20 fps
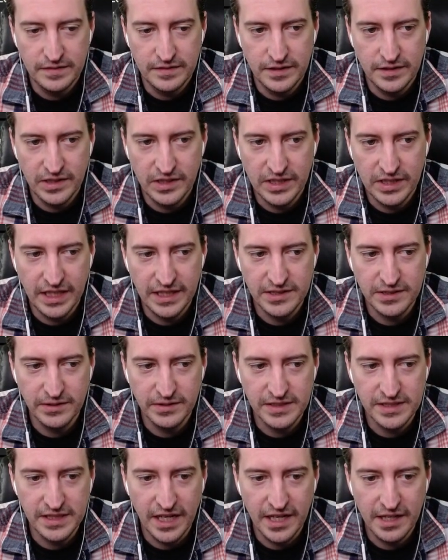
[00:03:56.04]
Okay, so
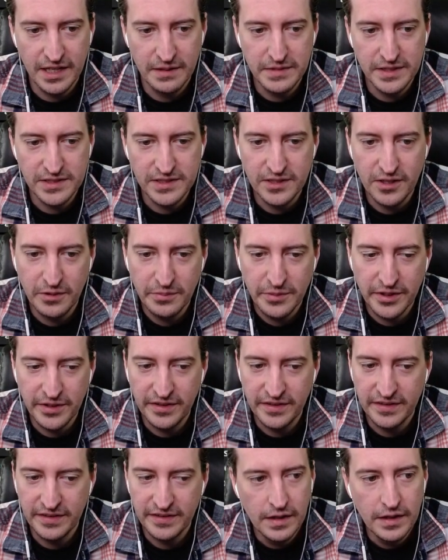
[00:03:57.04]
it's not a misnomer?
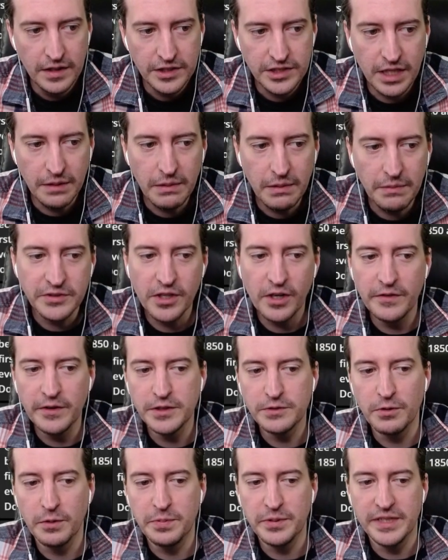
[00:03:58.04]
Some observers
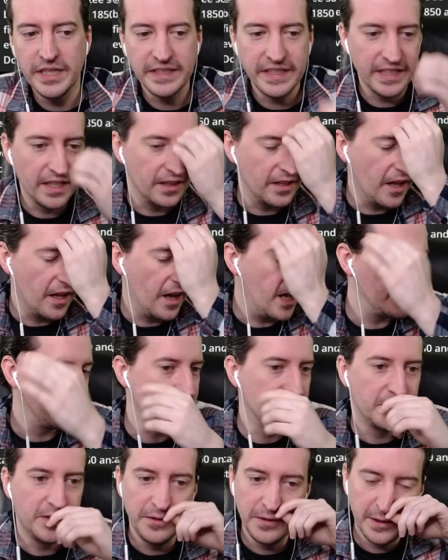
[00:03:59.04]
were predicting a loss of
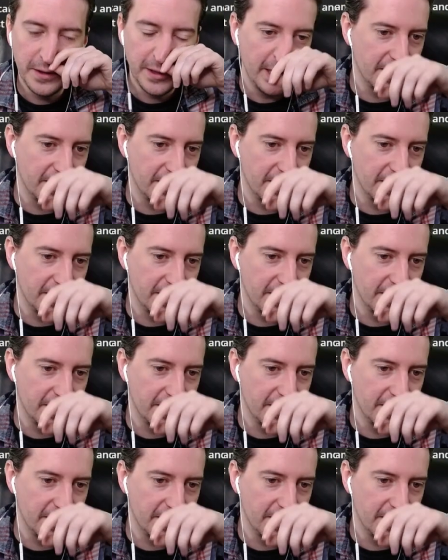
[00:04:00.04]
2 seats